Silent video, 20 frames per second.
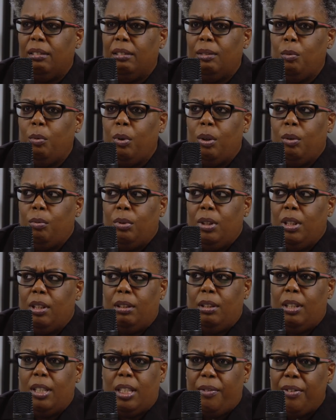What,
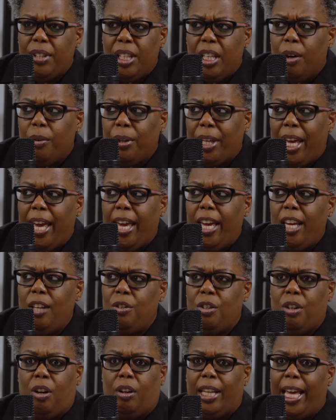is everything okay?
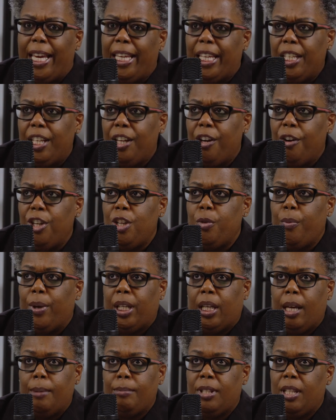You don't like it here? You want
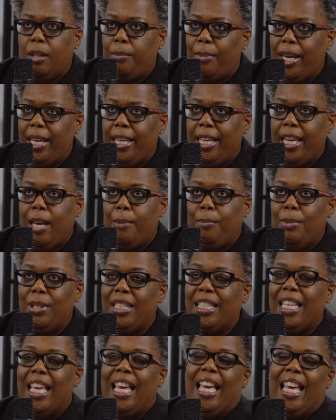to come to the main
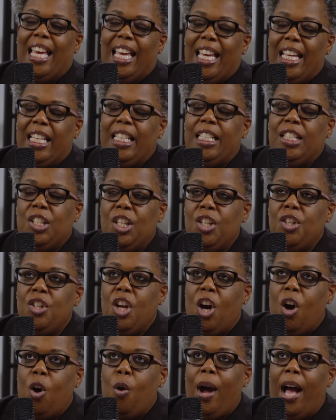campus? And he said,
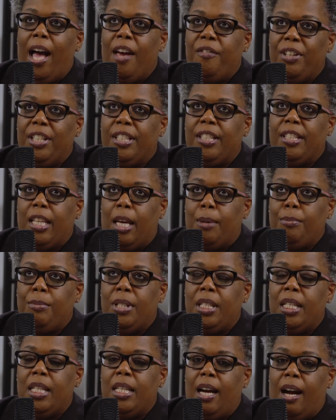no, I've
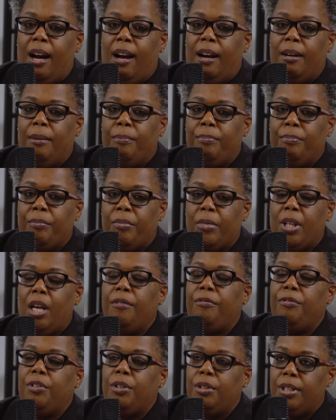accepted a
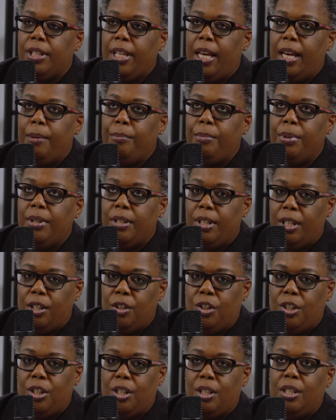full-time
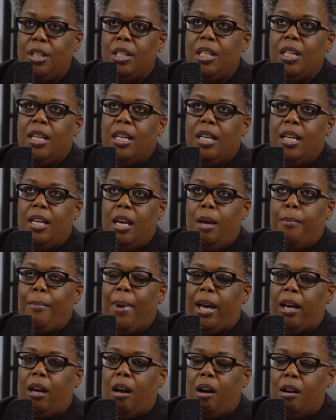position in
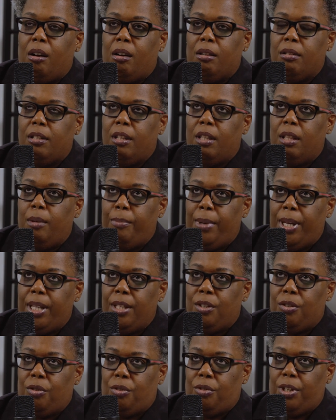my call to the
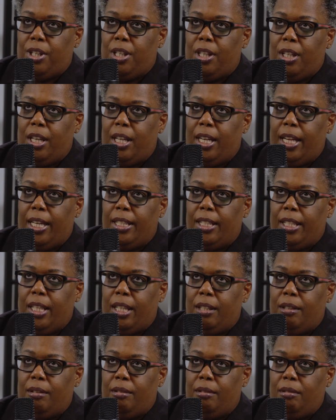ministry. And I
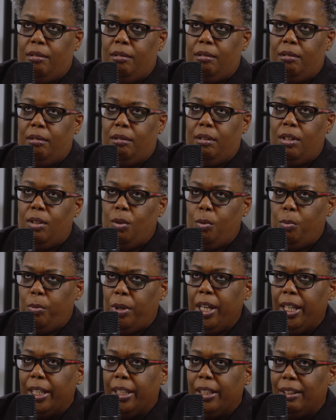said, to do
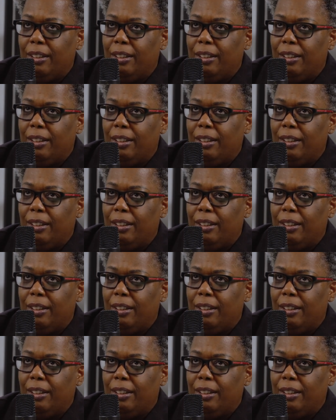what?